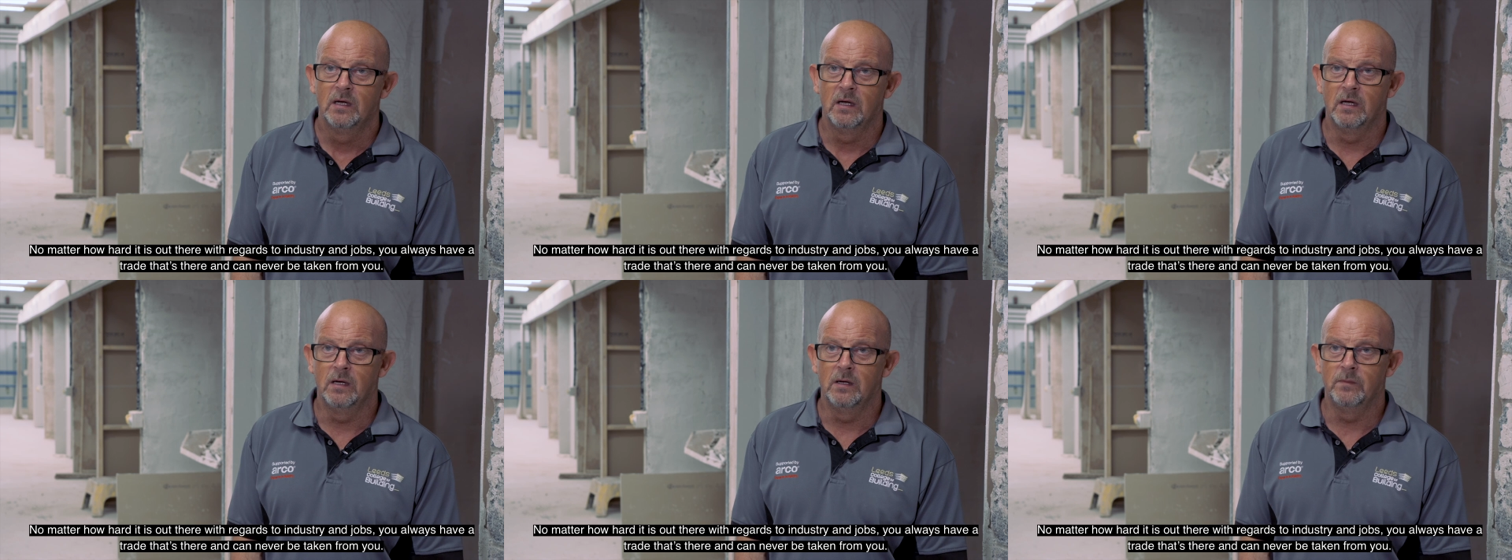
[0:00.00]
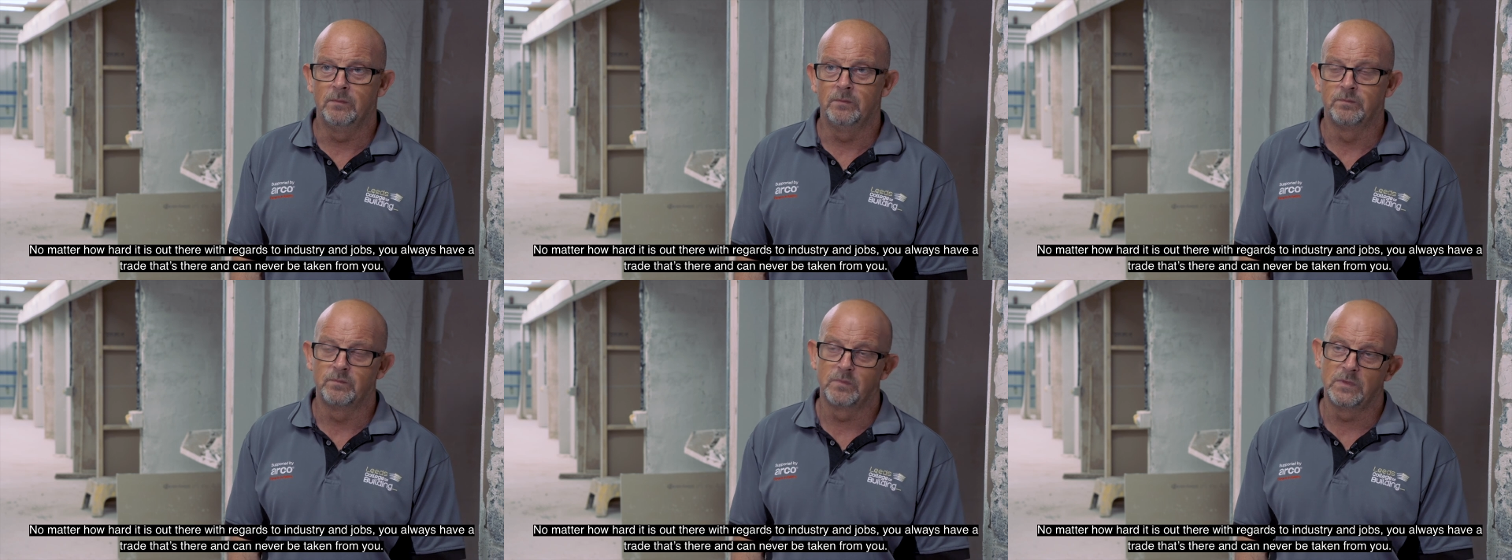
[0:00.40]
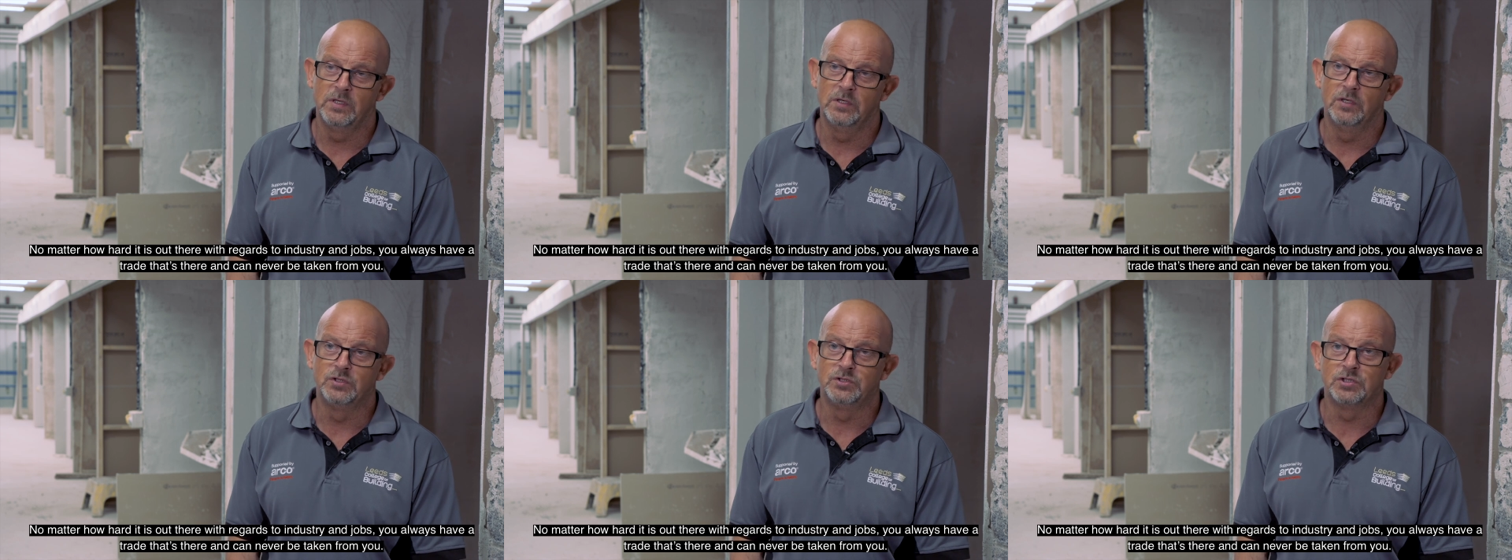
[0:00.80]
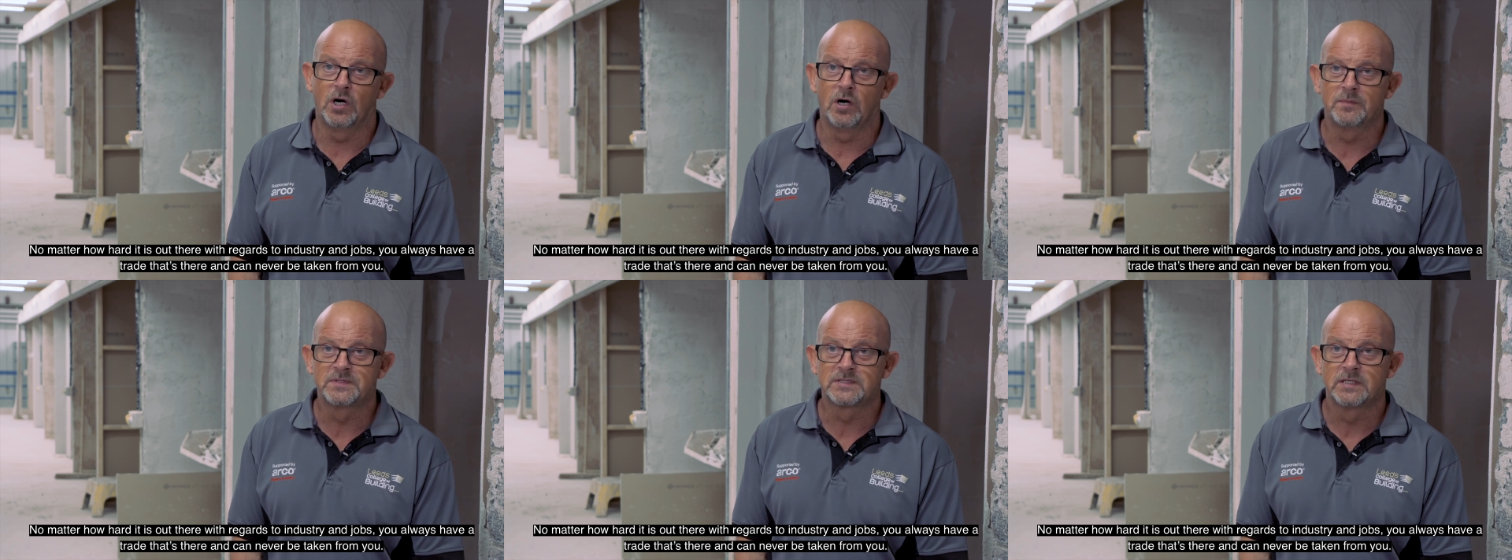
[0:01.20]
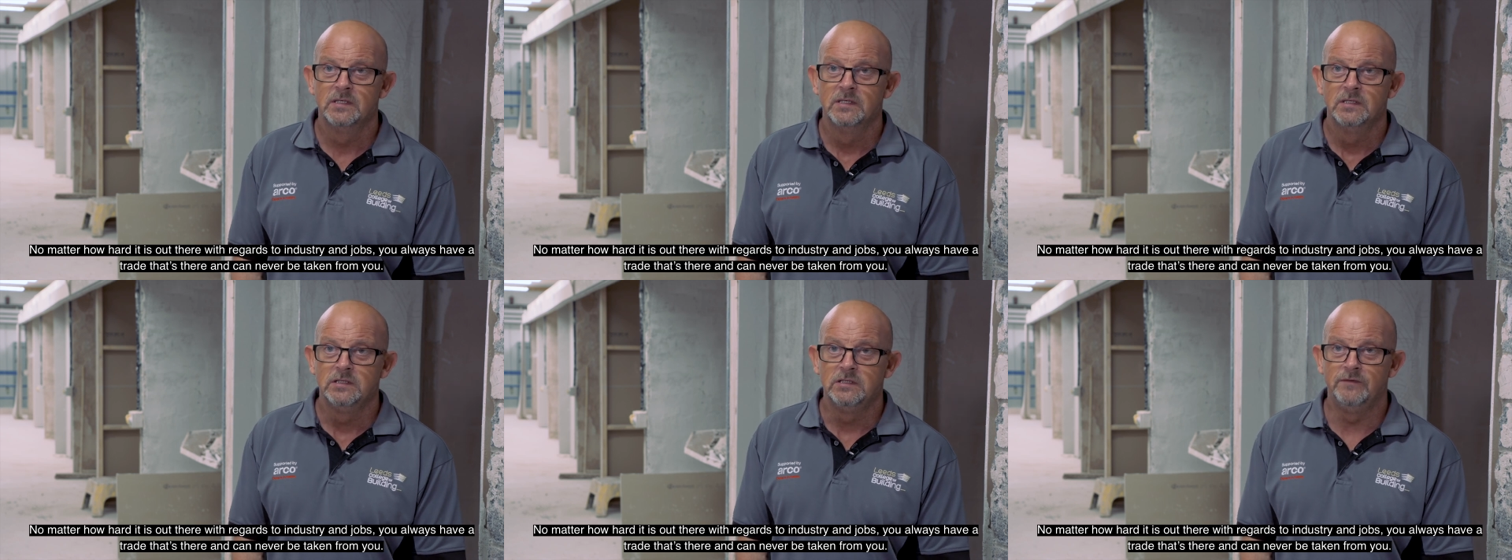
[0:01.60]
um, you know, jobs,
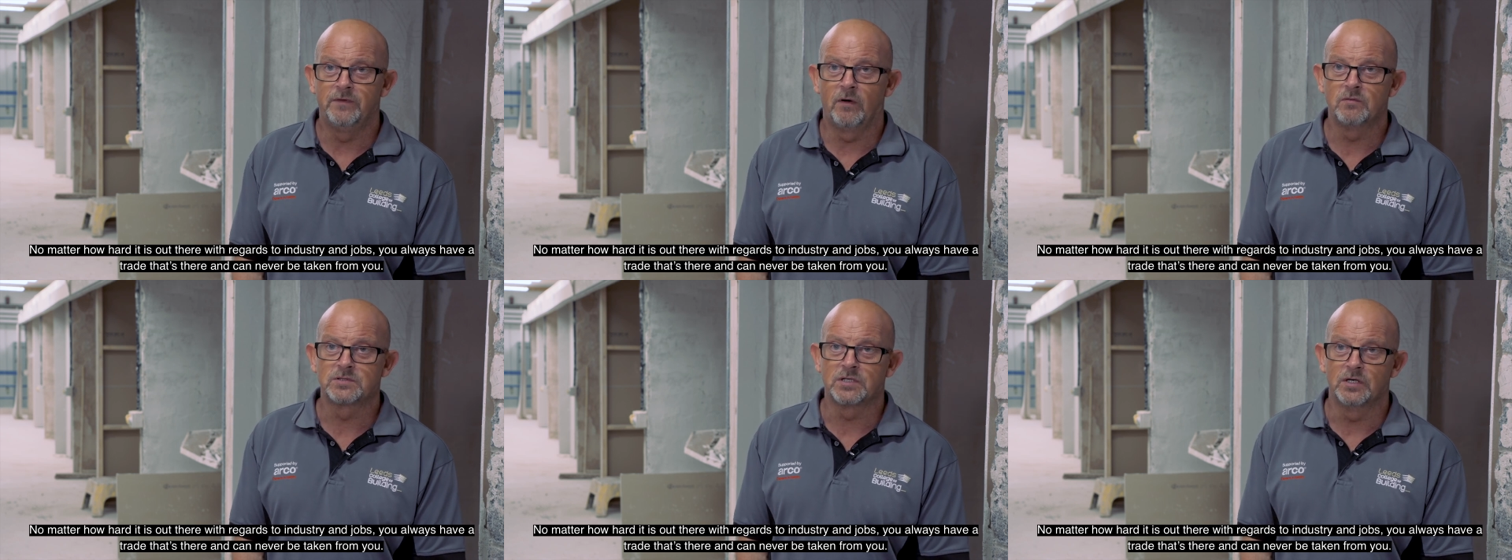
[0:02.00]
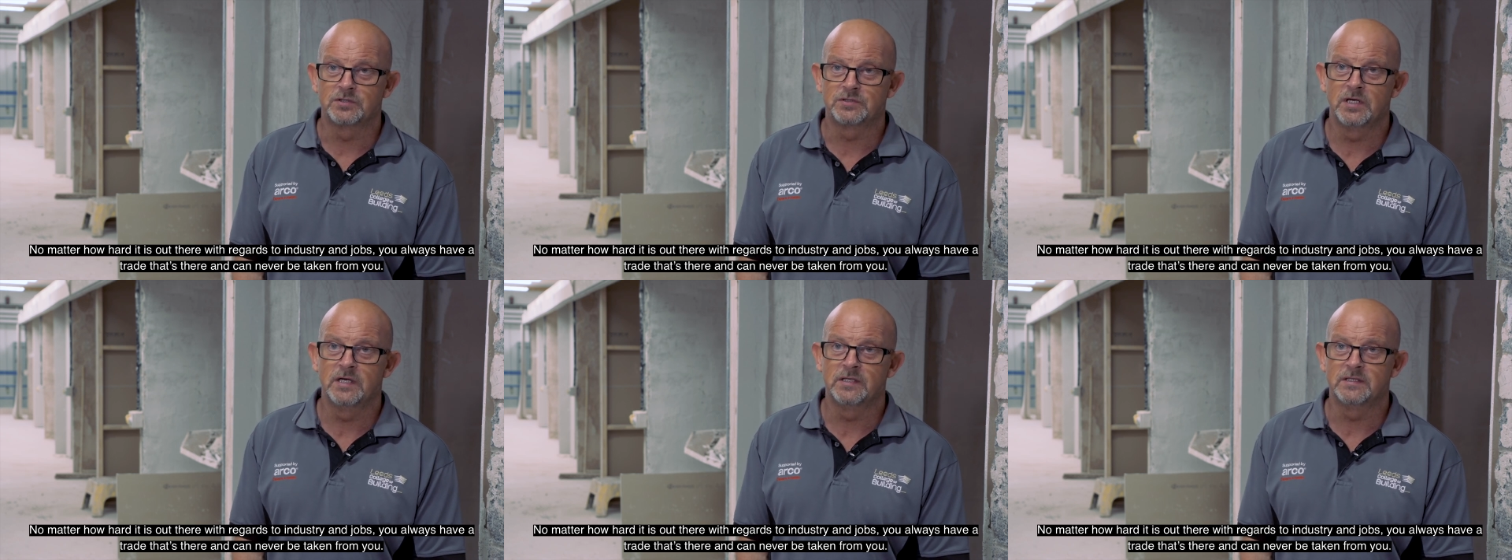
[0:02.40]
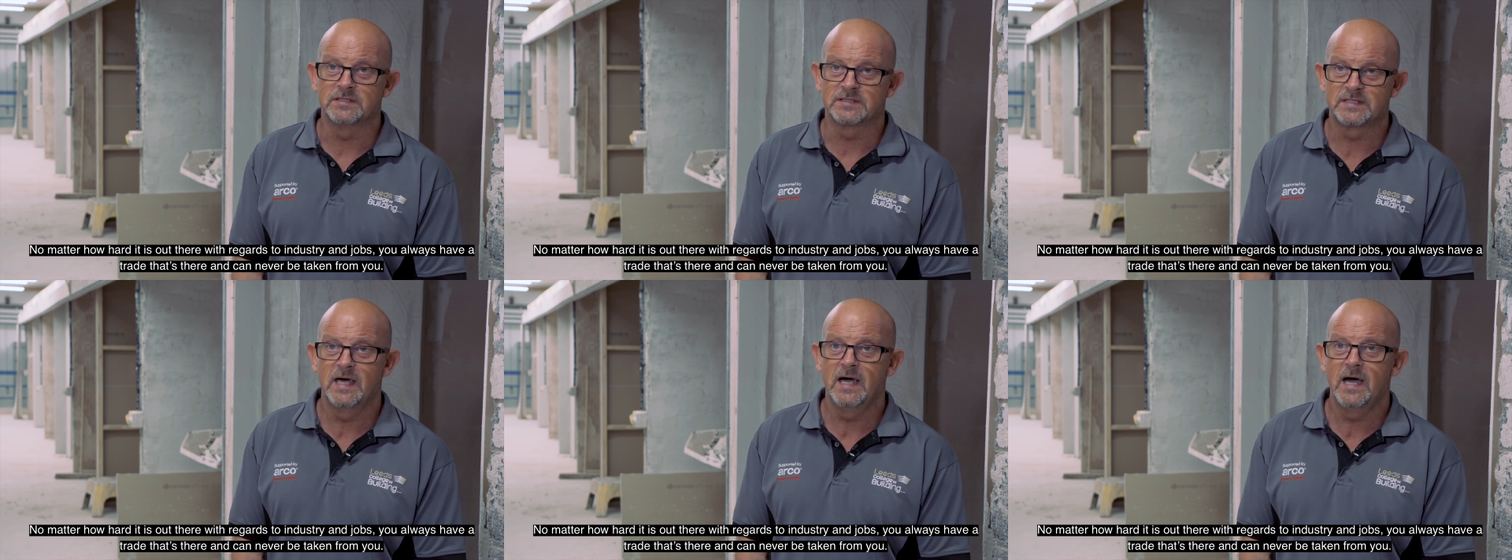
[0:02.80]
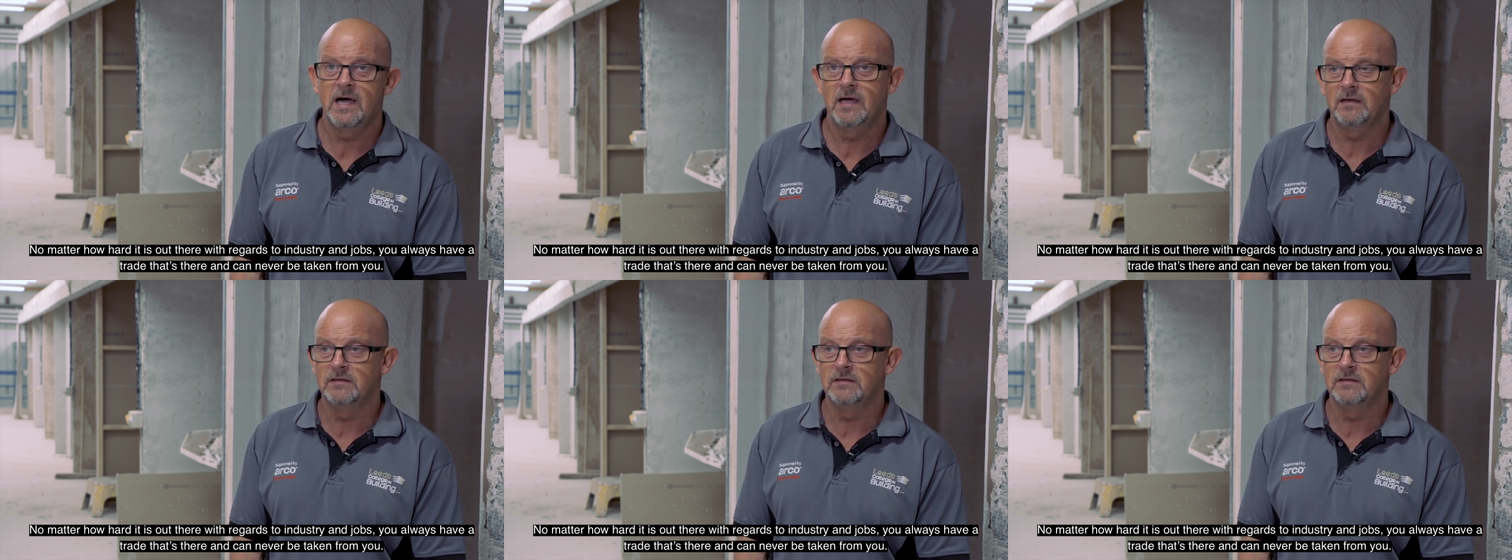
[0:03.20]
you've always got a trade that's there.